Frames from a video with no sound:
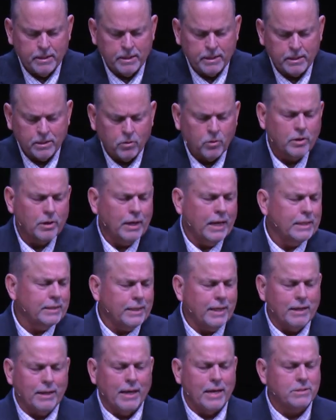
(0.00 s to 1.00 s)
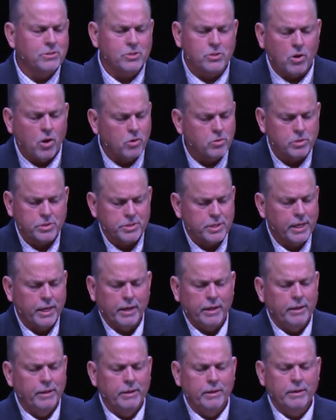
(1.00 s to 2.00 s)
Lord, like that last song said,
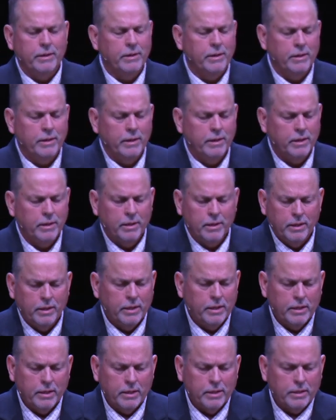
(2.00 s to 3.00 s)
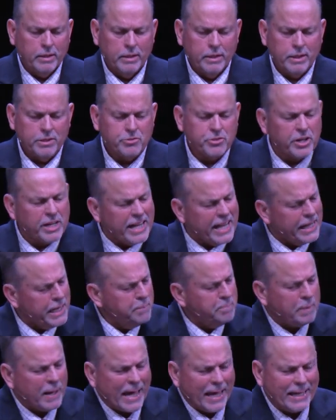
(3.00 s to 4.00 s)
is there
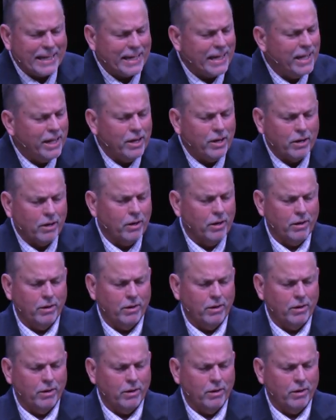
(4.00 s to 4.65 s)
anybody here